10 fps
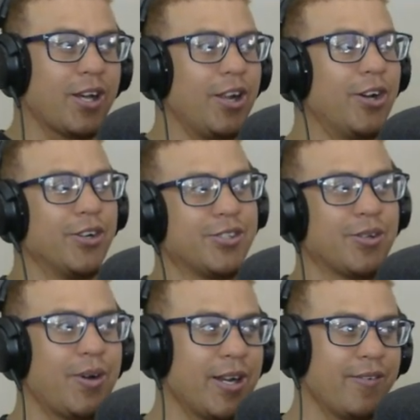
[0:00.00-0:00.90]
Clothes
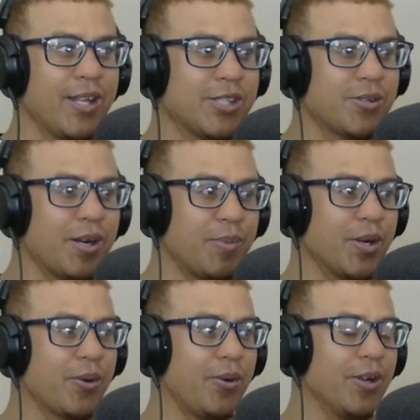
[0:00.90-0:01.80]
or whatever, that's what I'm gonna
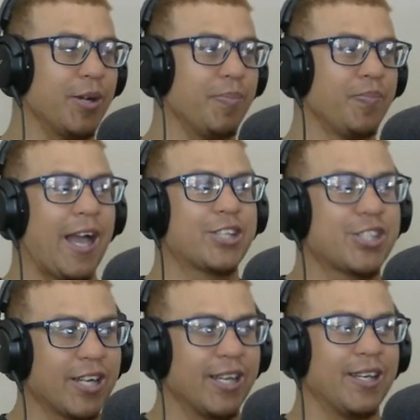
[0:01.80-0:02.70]
call him,
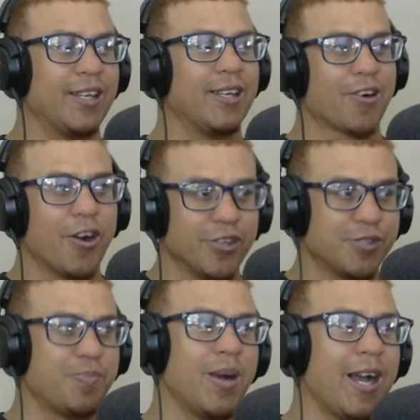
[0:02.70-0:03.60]
actually grows
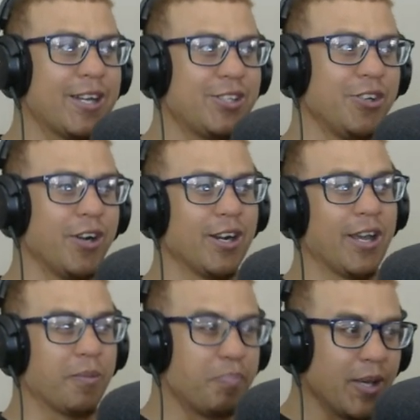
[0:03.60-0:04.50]
back during
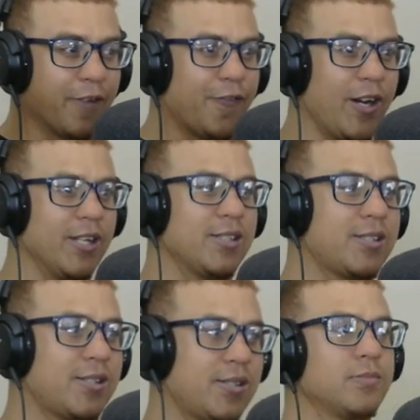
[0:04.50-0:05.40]
like big
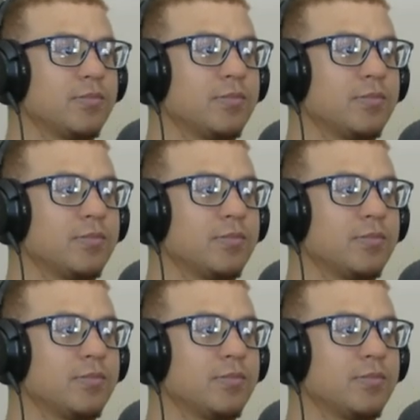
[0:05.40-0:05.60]
fights.